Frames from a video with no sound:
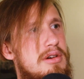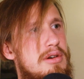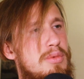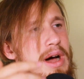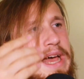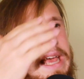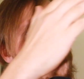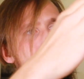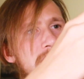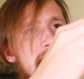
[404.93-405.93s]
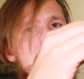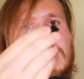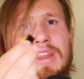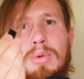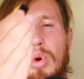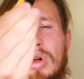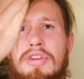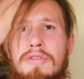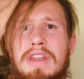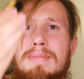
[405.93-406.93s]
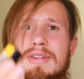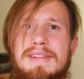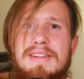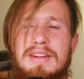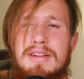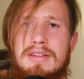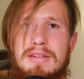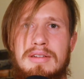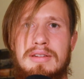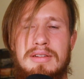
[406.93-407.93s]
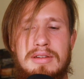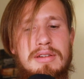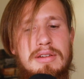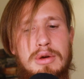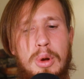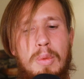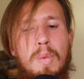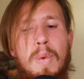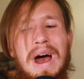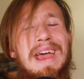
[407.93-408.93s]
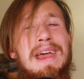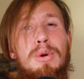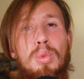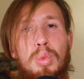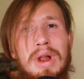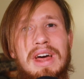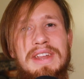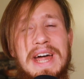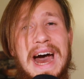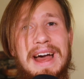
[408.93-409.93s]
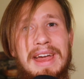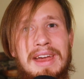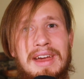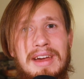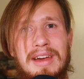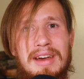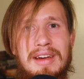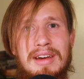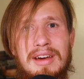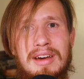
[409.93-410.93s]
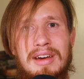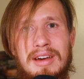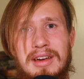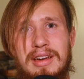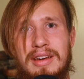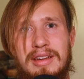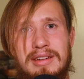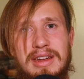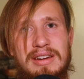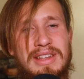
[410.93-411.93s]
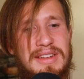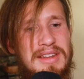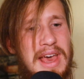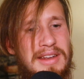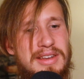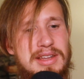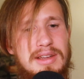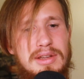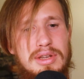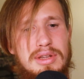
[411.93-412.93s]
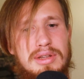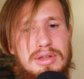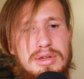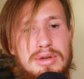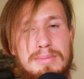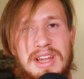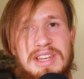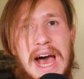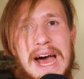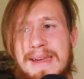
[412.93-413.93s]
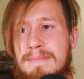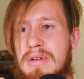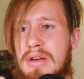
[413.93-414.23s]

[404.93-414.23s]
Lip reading: Why are we living in a world of limits? Why will I die? There is an end to my time,